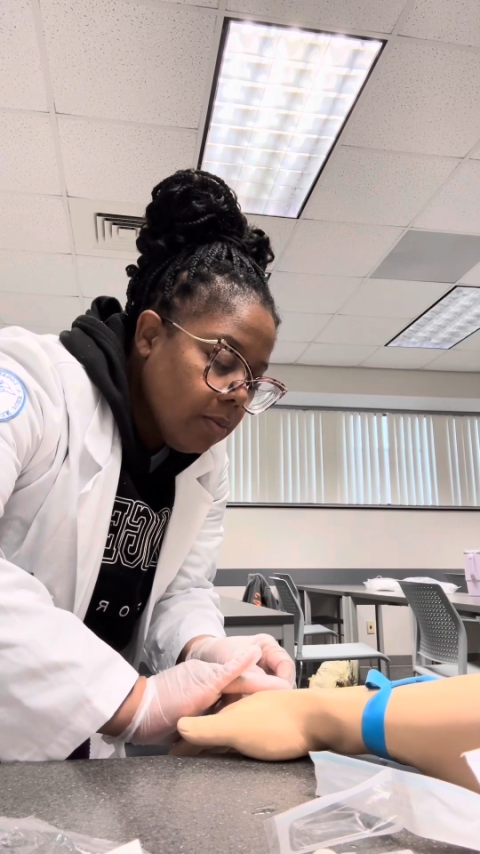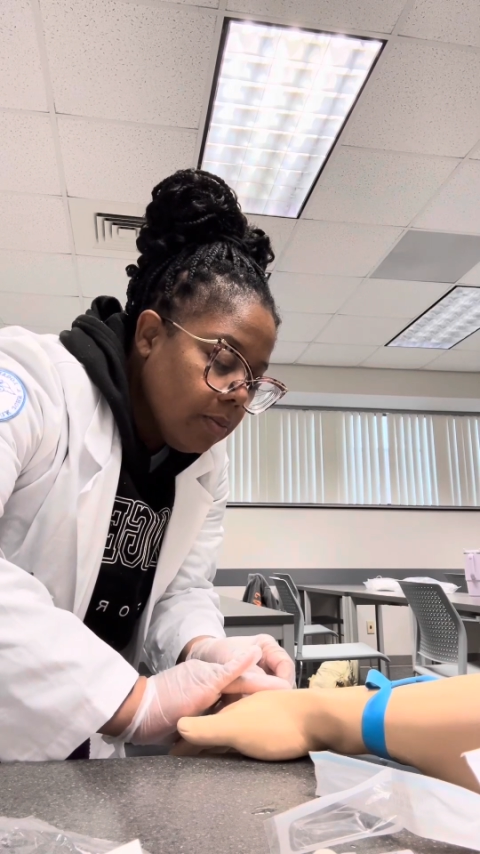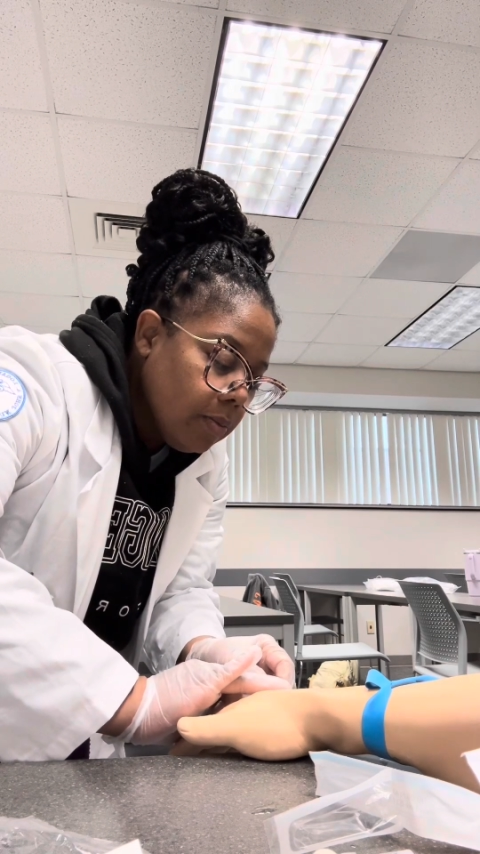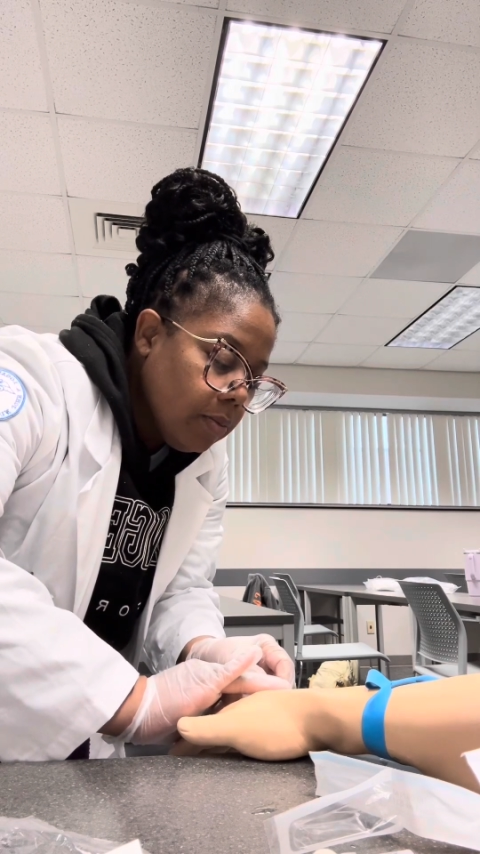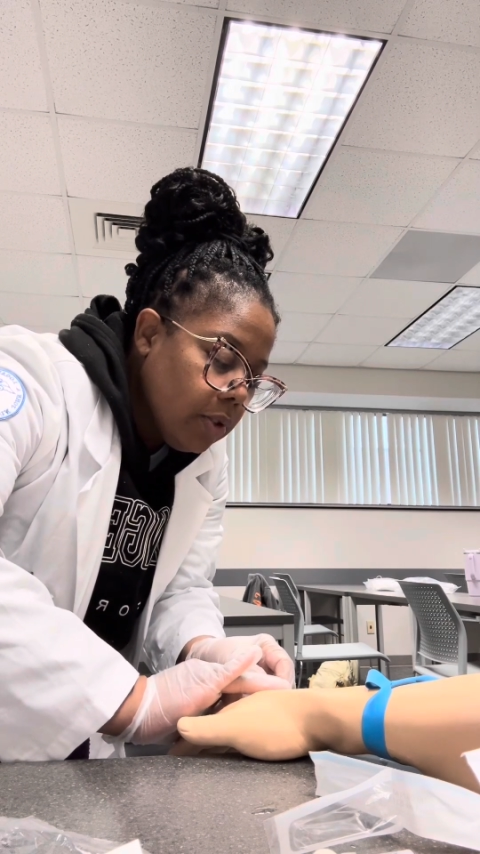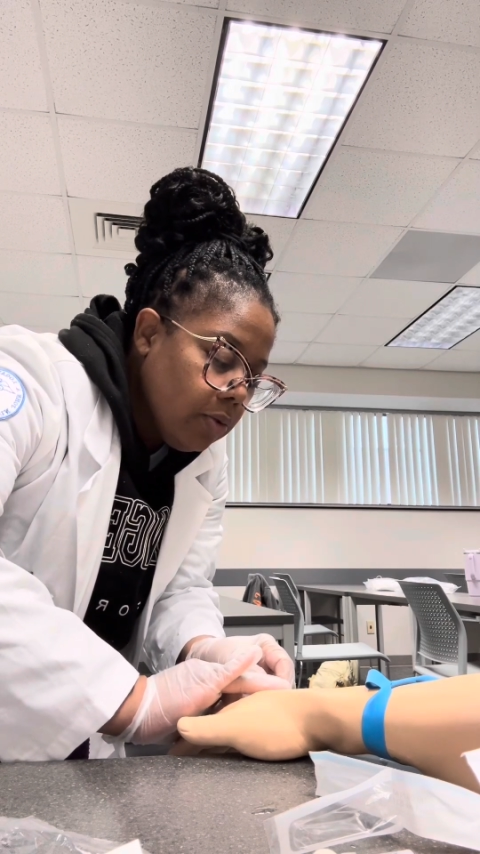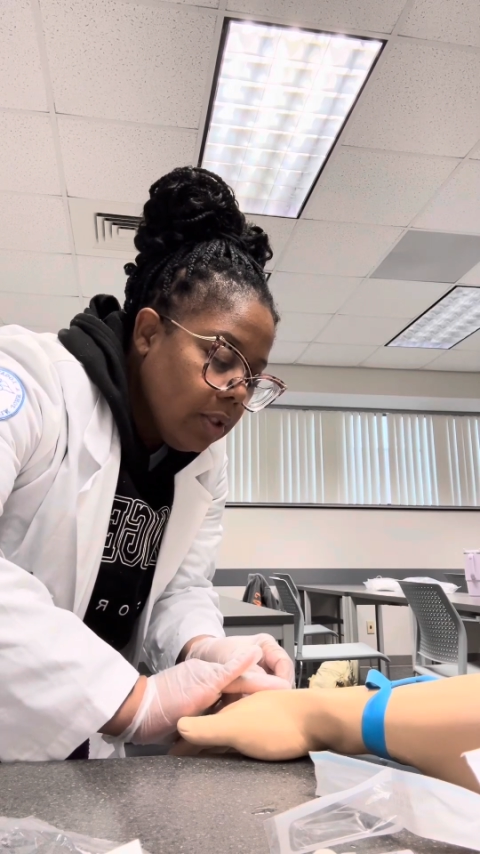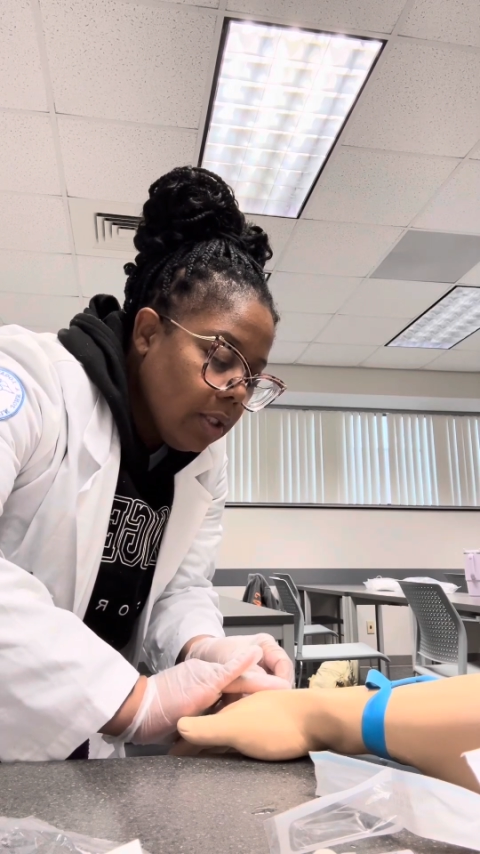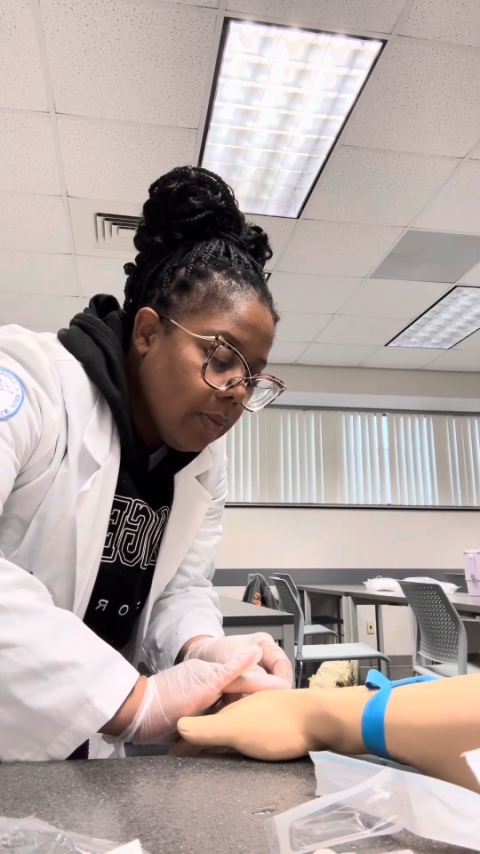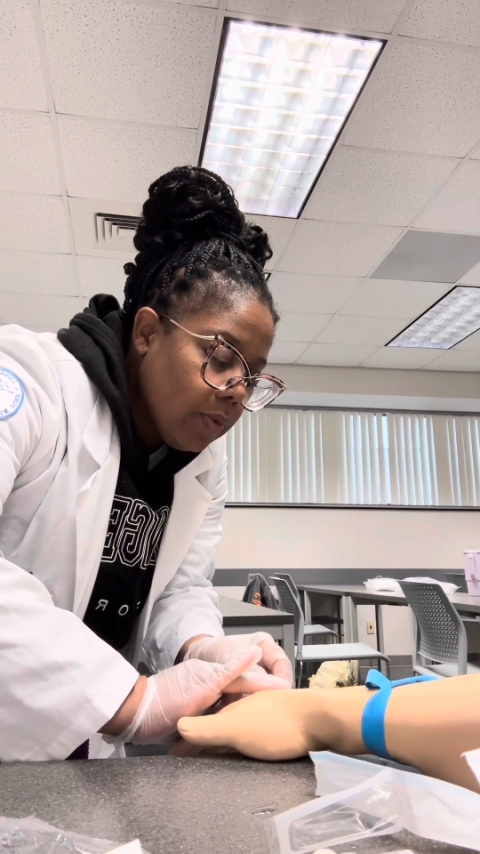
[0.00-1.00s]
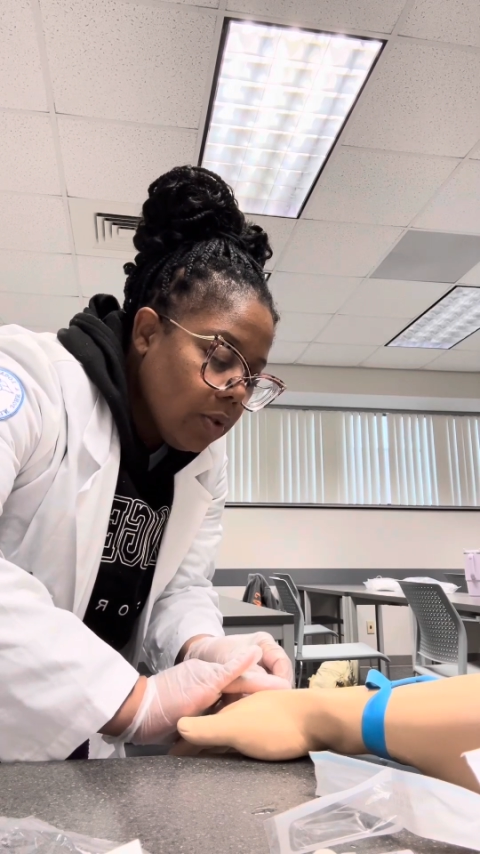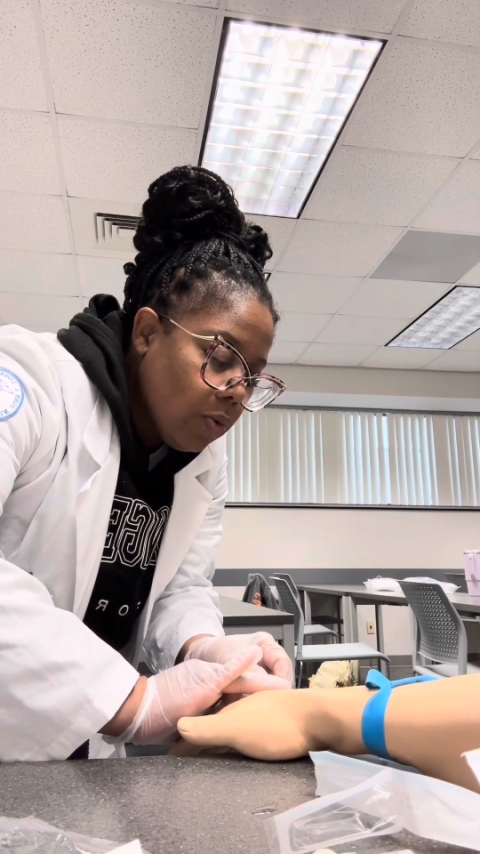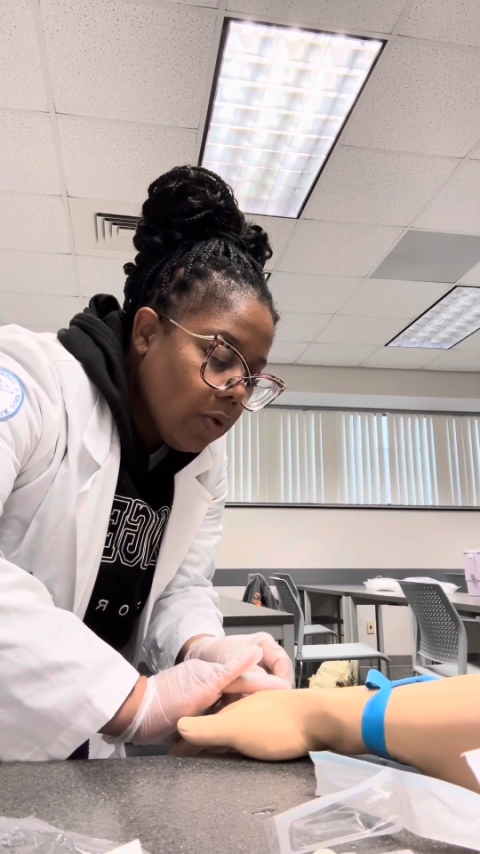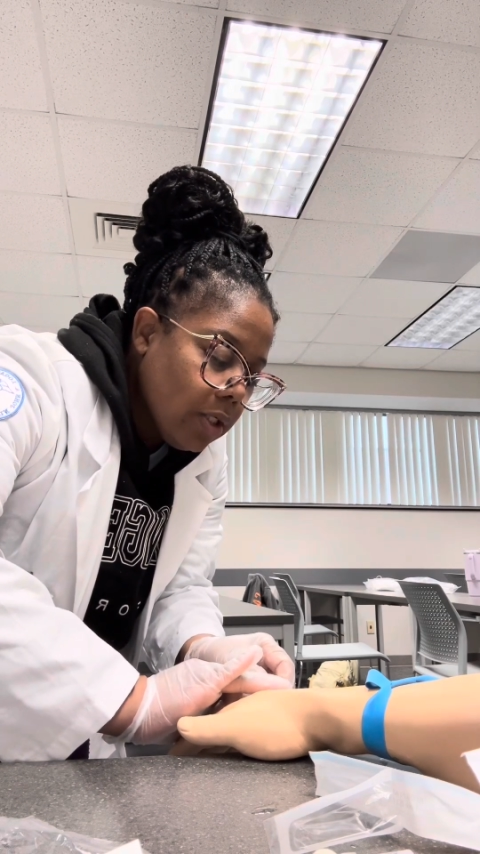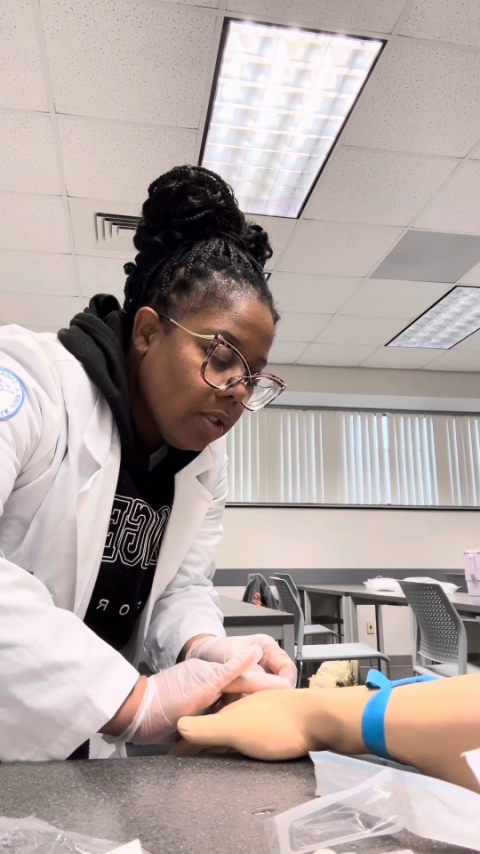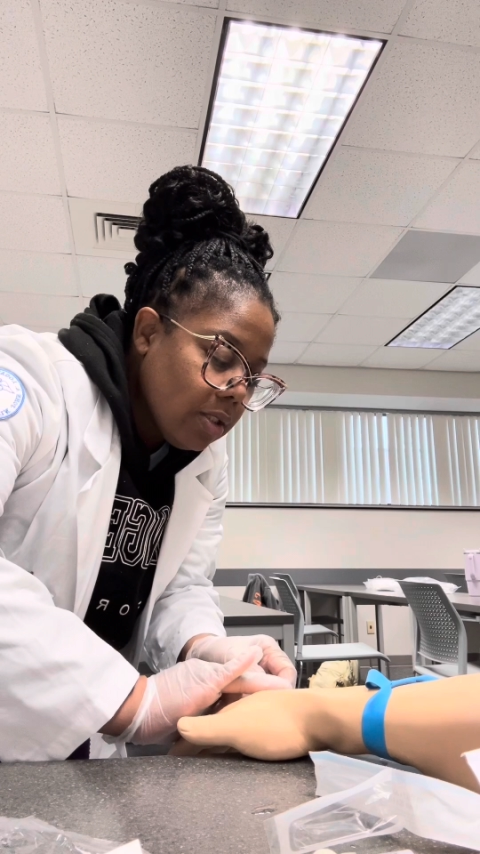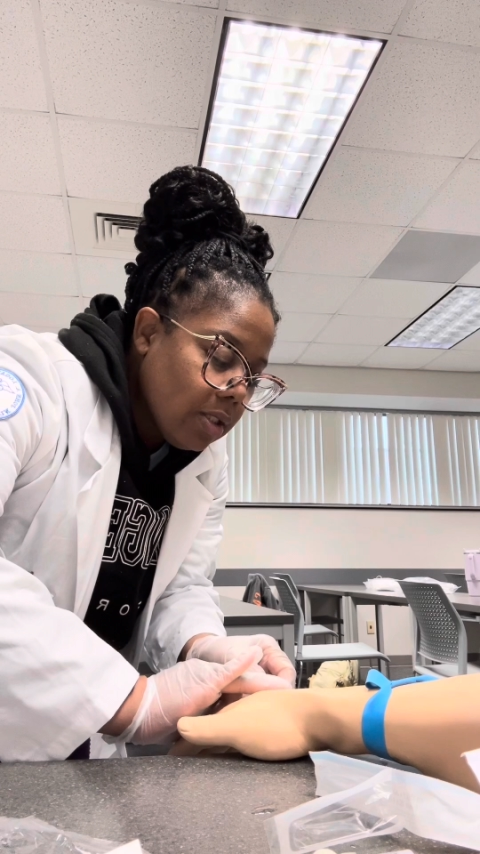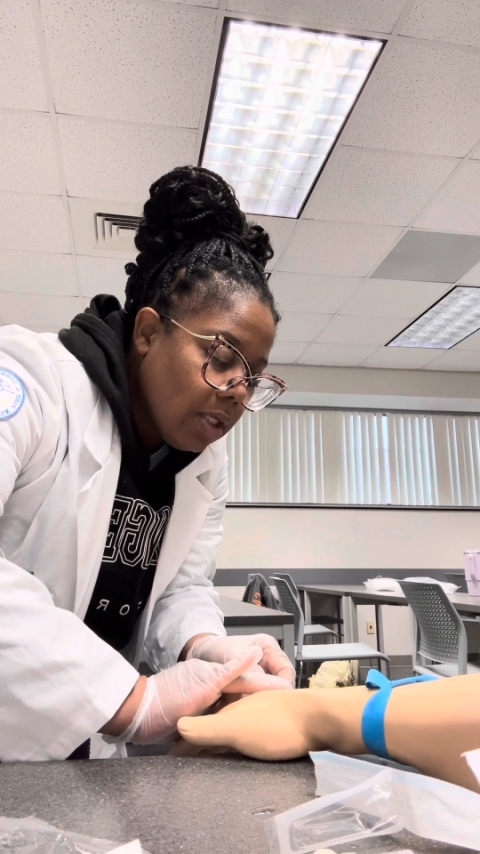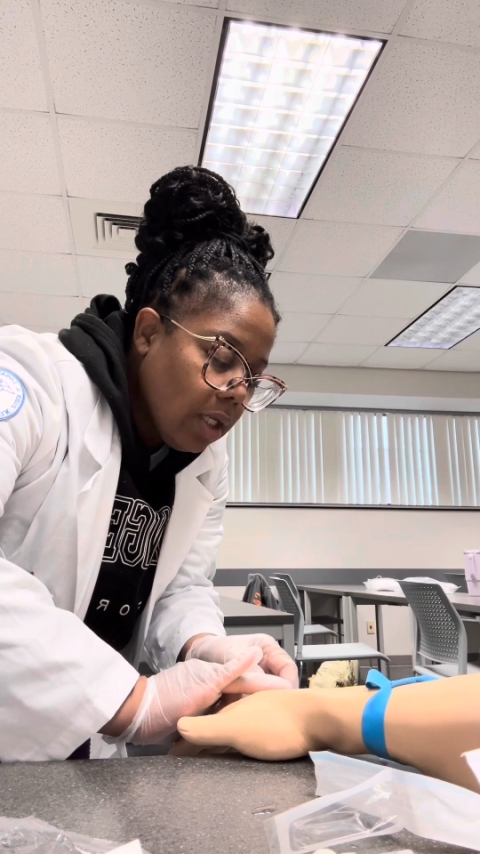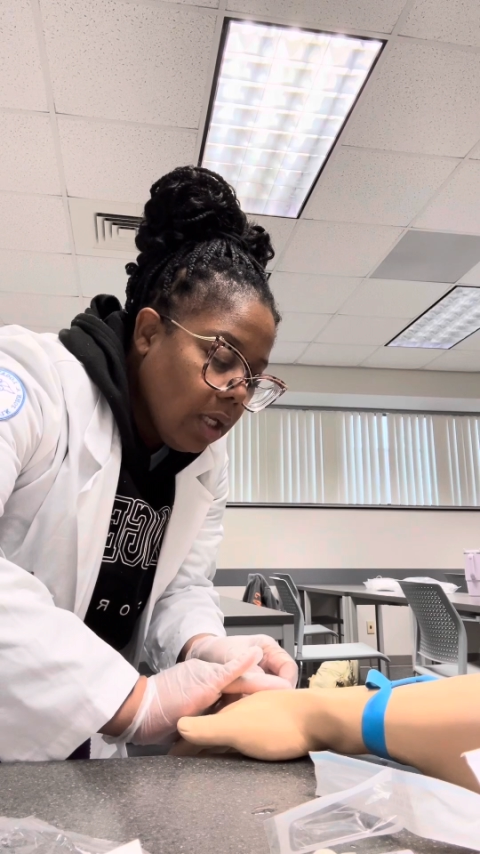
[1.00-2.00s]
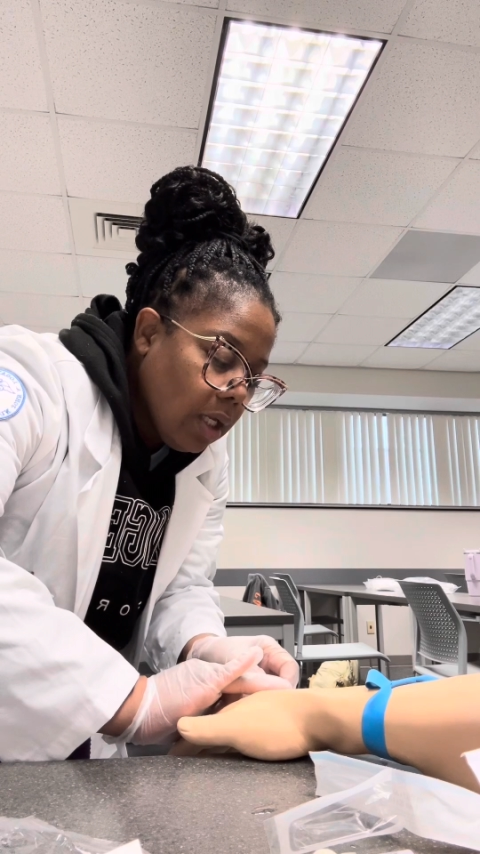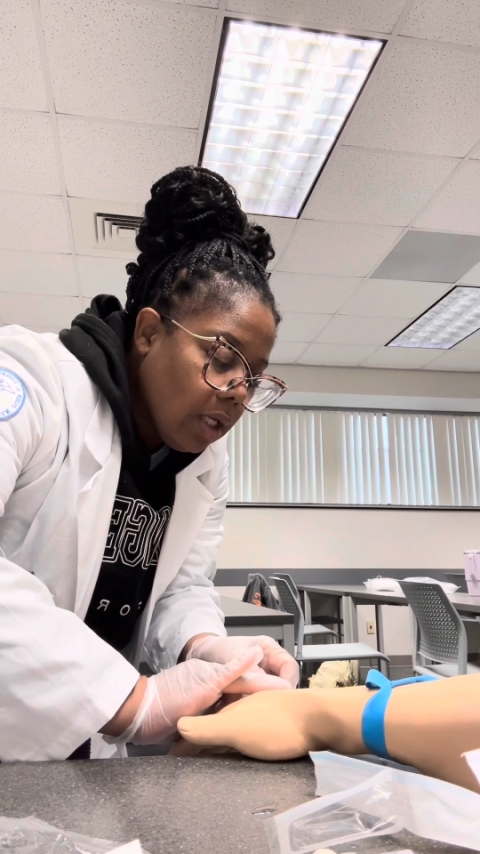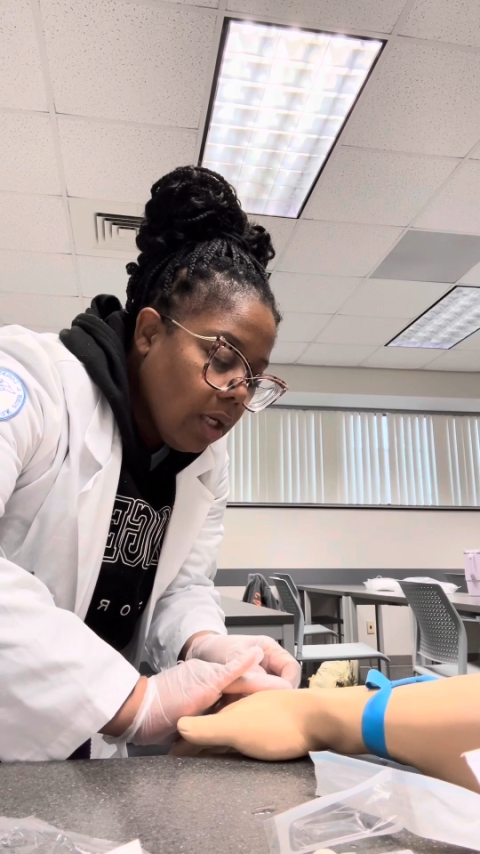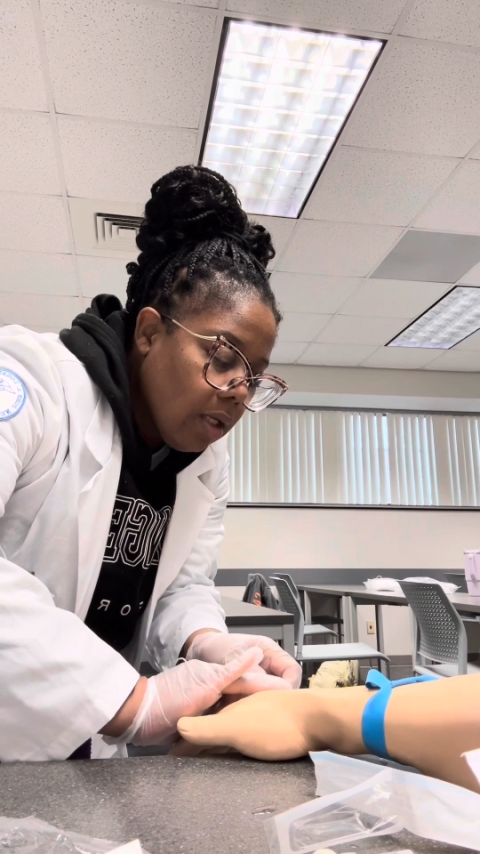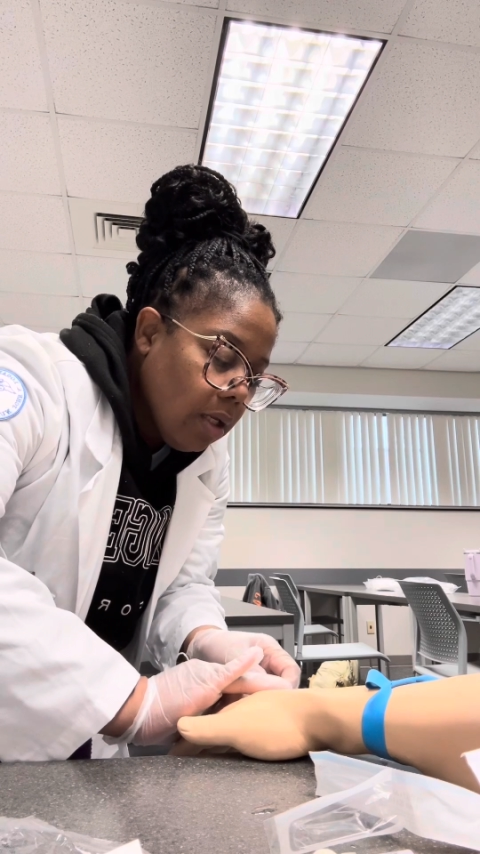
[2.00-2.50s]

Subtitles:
blue tip towards the skin